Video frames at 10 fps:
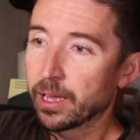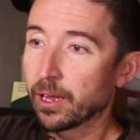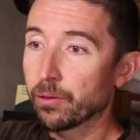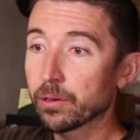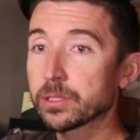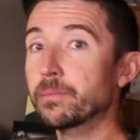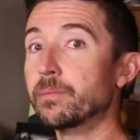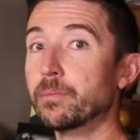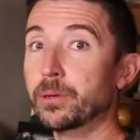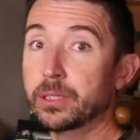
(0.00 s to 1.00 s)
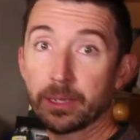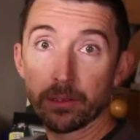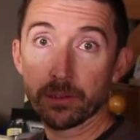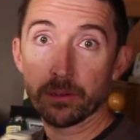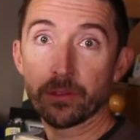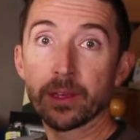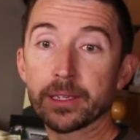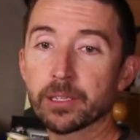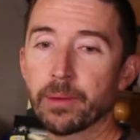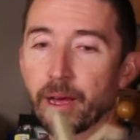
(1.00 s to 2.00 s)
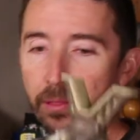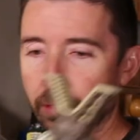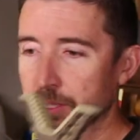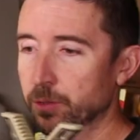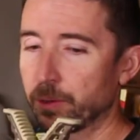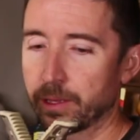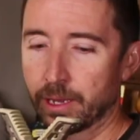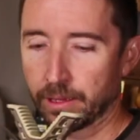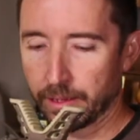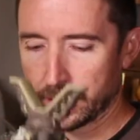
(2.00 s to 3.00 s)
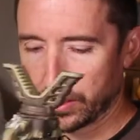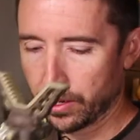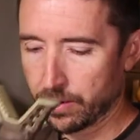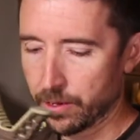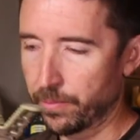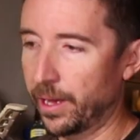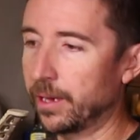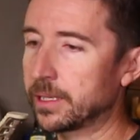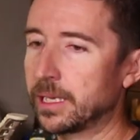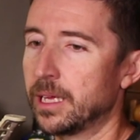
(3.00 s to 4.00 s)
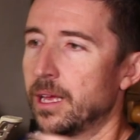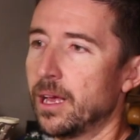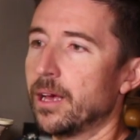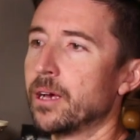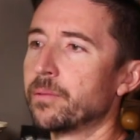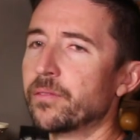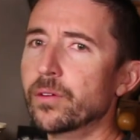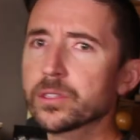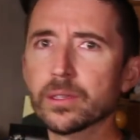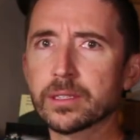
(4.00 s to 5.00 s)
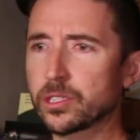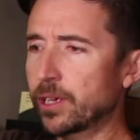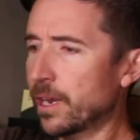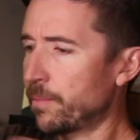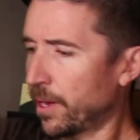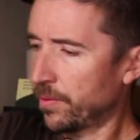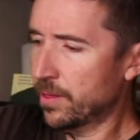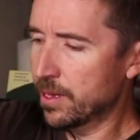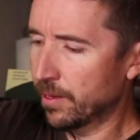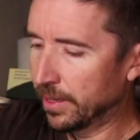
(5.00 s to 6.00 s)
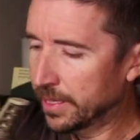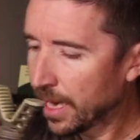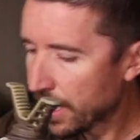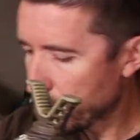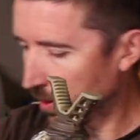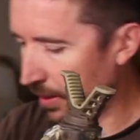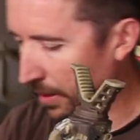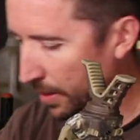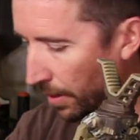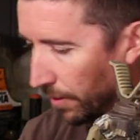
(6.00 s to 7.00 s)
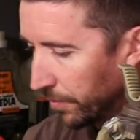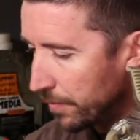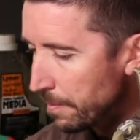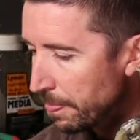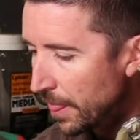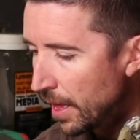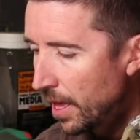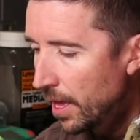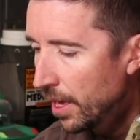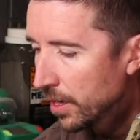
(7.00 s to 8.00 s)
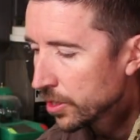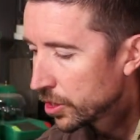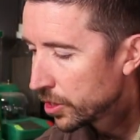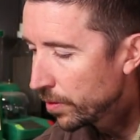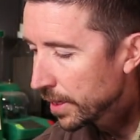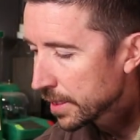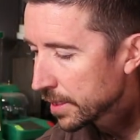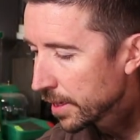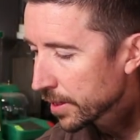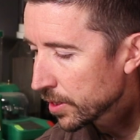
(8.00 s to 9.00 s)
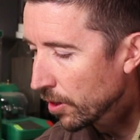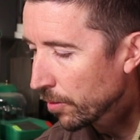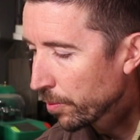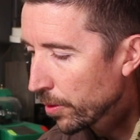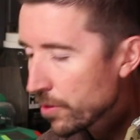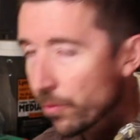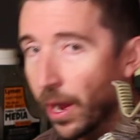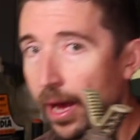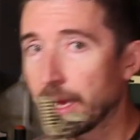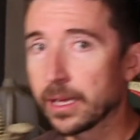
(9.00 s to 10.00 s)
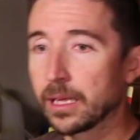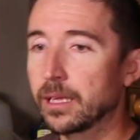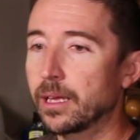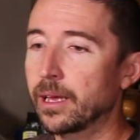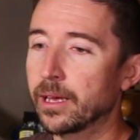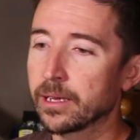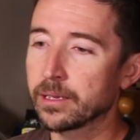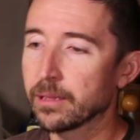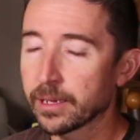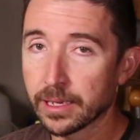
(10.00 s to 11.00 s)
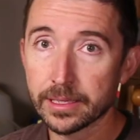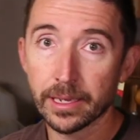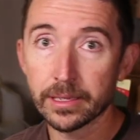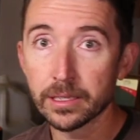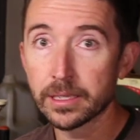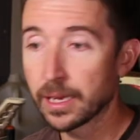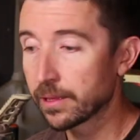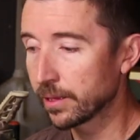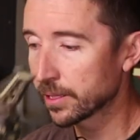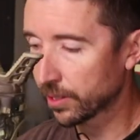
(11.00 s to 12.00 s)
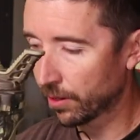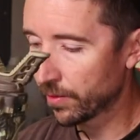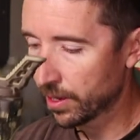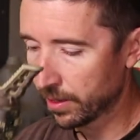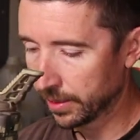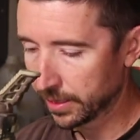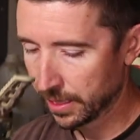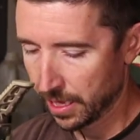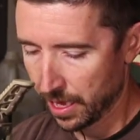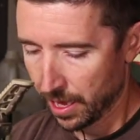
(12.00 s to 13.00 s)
Now, there are some particular things about this one that I'd like to talk about, but first let's chat about the type itself. Shooting sticks are pretty rad, and like I say, I did take this on the hunt,